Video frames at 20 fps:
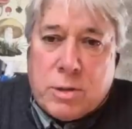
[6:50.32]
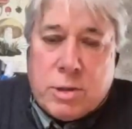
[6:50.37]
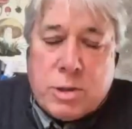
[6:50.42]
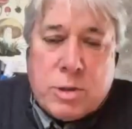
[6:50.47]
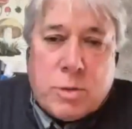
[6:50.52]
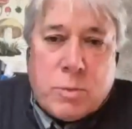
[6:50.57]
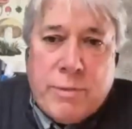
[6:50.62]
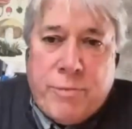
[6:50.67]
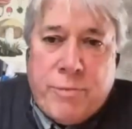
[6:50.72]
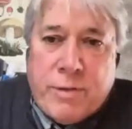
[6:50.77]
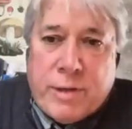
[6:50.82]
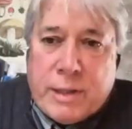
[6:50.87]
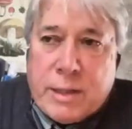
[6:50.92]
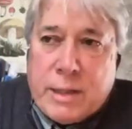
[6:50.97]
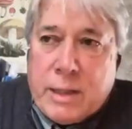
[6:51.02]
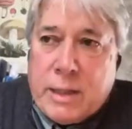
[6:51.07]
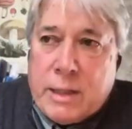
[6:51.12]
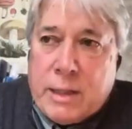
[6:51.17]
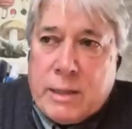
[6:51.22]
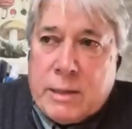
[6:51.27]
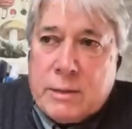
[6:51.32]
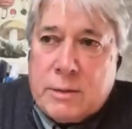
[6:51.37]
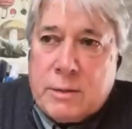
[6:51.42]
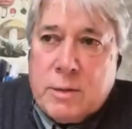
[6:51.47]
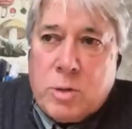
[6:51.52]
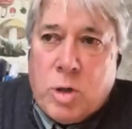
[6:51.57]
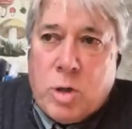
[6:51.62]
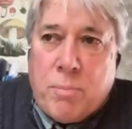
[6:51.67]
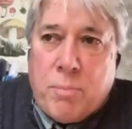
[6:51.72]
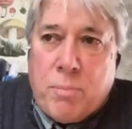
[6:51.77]
terrific uh,
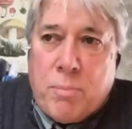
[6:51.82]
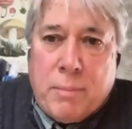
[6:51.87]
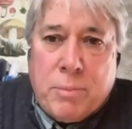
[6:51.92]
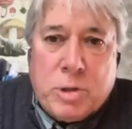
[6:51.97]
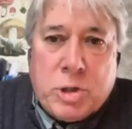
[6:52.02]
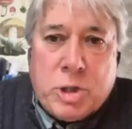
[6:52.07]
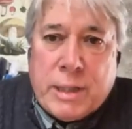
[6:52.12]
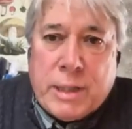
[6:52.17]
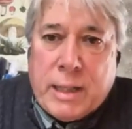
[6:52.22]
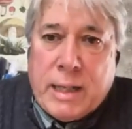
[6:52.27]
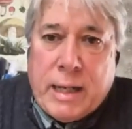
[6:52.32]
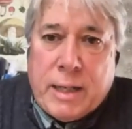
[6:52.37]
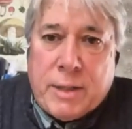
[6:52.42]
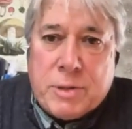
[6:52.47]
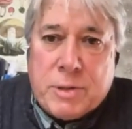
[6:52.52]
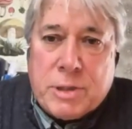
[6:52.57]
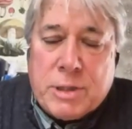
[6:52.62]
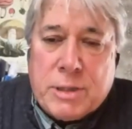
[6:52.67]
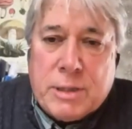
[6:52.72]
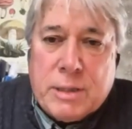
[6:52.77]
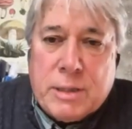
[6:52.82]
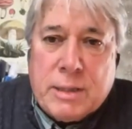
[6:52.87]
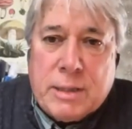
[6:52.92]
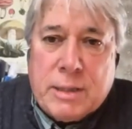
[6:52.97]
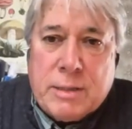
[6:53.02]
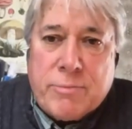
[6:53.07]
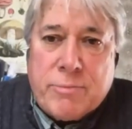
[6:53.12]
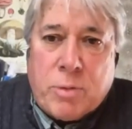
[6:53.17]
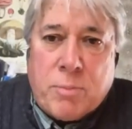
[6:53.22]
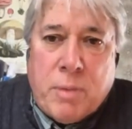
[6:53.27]
local publishing house
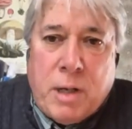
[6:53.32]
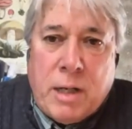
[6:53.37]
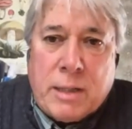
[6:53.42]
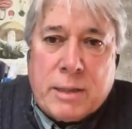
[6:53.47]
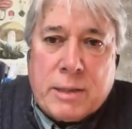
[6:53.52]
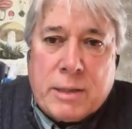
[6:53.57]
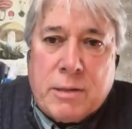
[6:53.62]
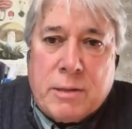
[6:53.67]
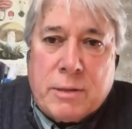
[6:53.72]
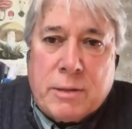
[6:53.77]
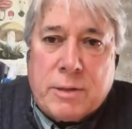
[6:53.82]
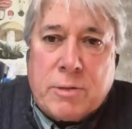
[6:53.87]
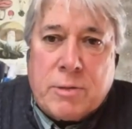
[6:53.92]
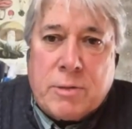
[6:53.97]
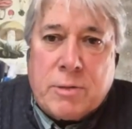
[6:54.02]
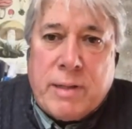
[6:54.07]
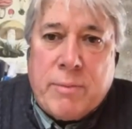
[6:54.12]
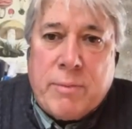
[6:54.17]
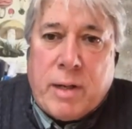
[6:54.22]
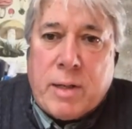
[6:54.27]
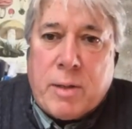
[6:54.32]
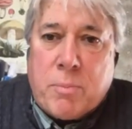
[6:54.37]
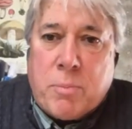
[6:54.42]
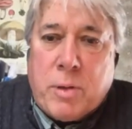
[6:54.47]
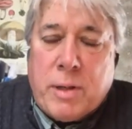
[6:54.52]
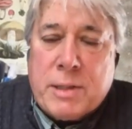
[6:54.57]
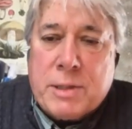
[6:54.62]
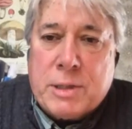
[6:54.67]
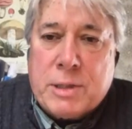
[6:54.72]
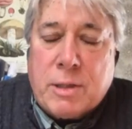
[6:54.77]
in Vermont called the Greenwriter
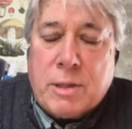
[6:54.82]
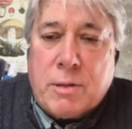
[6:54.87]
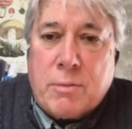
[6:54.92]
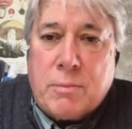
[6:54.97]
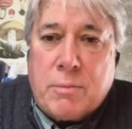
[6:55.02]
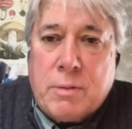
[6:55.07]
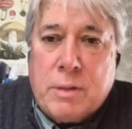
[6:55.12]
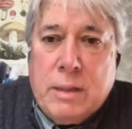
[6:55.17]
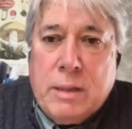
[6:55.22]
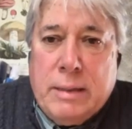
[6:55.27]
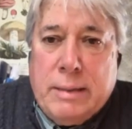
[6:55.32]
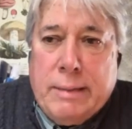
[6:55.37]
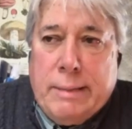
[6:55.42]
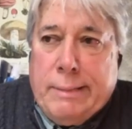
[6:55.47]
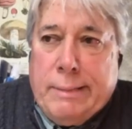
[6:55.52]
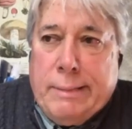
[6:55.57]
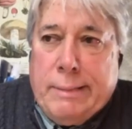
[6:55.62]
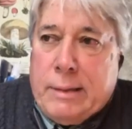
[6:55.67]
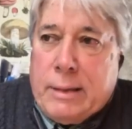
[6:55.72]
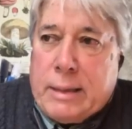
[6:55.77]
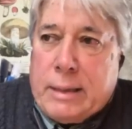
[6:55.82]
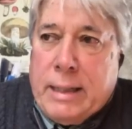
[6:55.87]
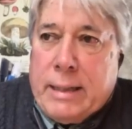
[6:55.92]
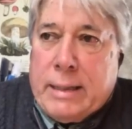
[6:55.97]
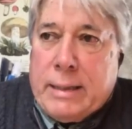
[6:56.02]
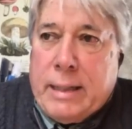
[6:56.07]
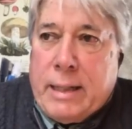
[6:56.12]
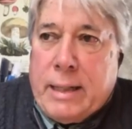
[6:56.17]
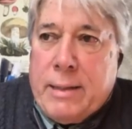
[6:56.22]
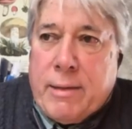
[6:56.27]
Press. So
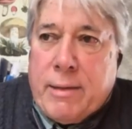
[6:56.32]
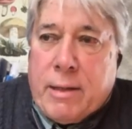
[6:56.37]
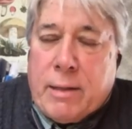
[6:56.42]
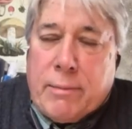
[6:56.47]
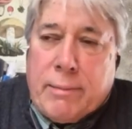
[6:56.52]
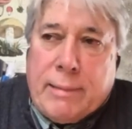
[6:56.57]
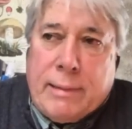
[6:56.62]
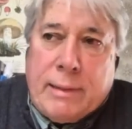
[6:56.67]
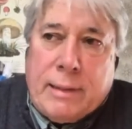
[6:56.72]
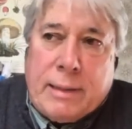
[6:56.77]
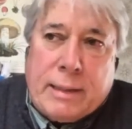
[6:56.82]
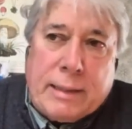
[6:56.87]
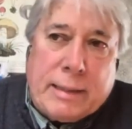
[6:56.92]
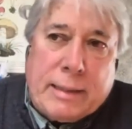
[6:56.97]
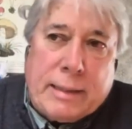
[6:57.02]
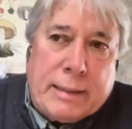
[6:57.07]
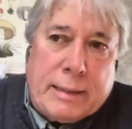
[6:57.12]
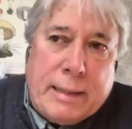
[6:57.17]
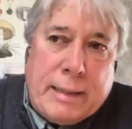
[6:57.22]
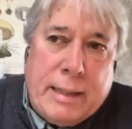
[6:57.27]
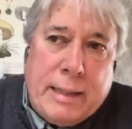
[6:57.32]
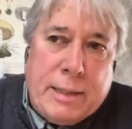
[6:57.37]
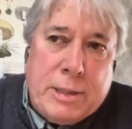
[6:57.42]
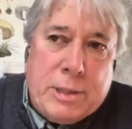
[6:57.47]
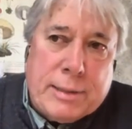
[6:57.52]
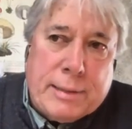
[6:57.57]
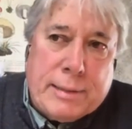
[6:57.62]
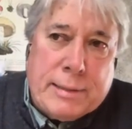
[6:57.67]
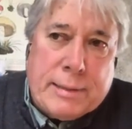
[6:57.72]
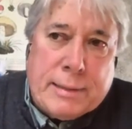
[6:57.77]
again, I thought, well, I could get an
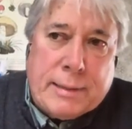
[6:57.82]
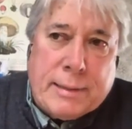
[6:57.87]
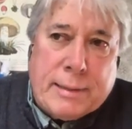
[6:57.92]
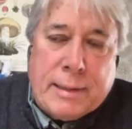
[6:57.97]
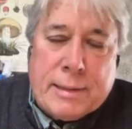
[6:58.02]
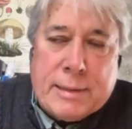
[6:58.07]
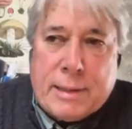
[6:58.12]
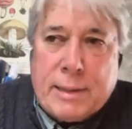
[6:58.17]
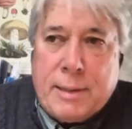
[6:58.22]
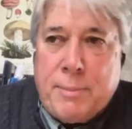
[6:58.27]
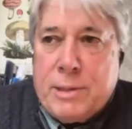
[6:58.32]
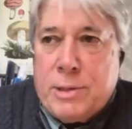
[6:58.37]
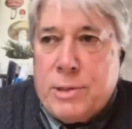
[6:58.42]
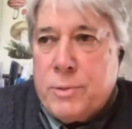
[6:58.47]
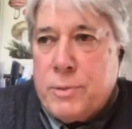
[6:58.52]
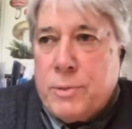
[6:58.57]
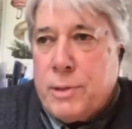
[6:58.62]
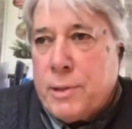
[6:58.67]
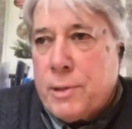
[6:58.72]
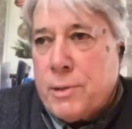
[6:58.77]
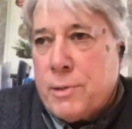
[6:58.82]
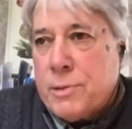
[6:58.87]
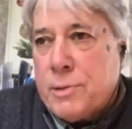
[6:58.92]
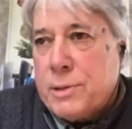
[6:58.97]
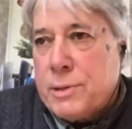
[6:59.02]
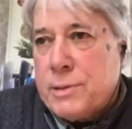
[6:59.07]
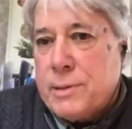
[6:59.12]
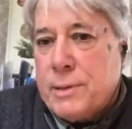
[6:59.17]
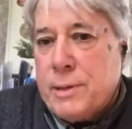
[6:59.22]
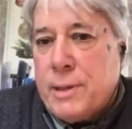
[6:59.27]
agent, and that's going to be two
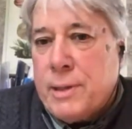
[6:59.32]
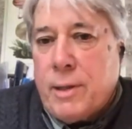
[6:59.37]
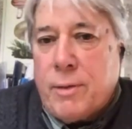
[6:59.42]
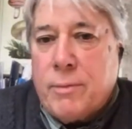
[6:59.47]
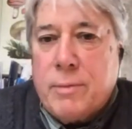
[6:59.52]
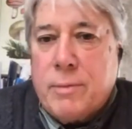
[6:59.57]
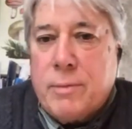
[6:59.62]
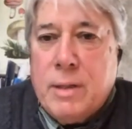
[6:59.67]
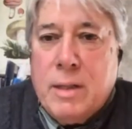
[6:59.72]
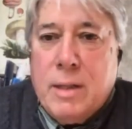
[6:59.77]
years. You know,